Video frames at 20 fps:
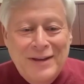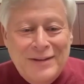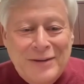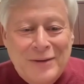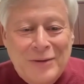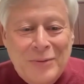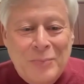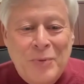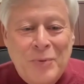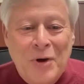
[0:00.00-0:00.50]

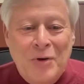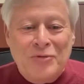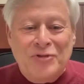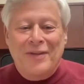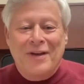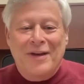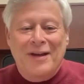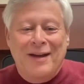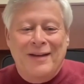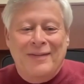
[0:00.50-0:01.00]
the
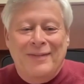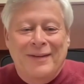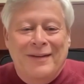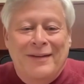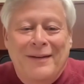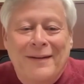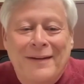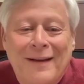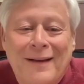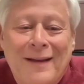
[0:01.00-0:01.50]
poster on
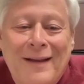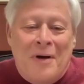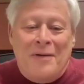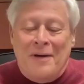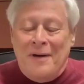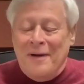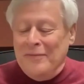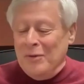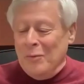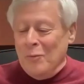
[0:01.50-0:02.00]
the
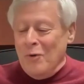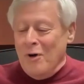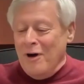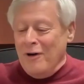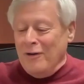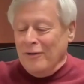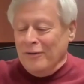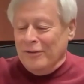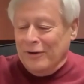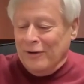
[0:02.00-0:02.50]
on the wall
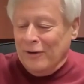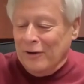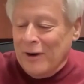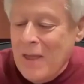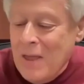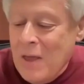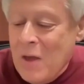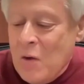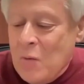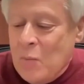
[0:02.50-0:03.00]
there.
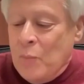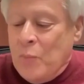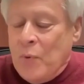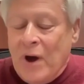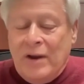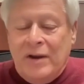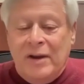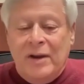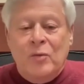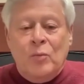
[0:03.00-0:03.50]
But
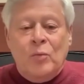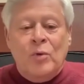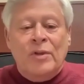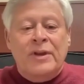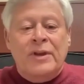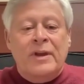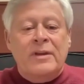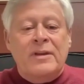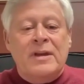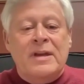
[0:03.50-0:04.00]
it
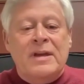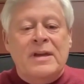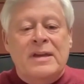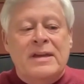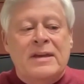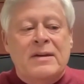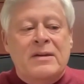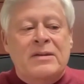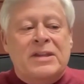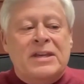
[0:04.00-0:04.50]
really,
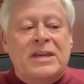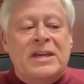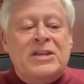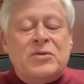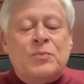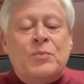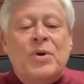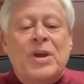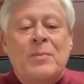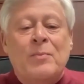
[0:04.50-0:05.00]
these
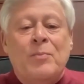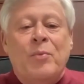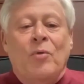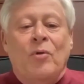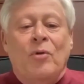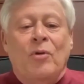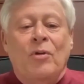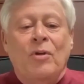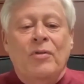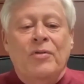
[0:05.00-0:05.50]

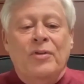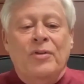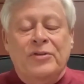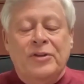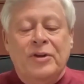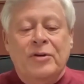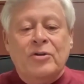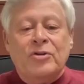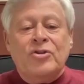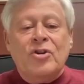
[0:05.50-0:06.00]
people that
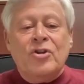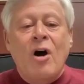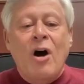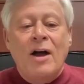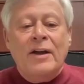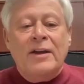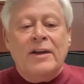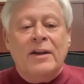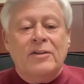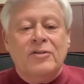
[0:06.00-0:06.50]
they're
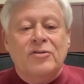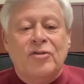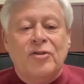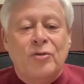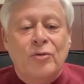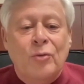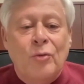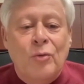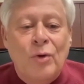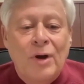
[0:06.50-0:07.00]
talking
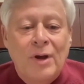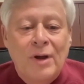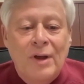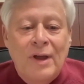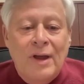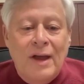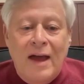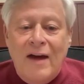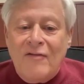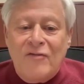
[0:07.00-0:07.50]
to
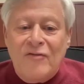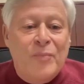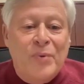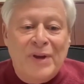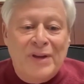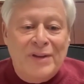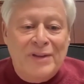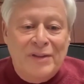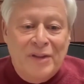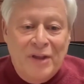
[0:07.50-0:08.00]
have
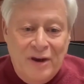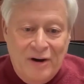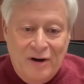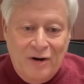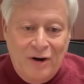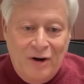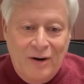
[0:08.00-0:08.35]
been there.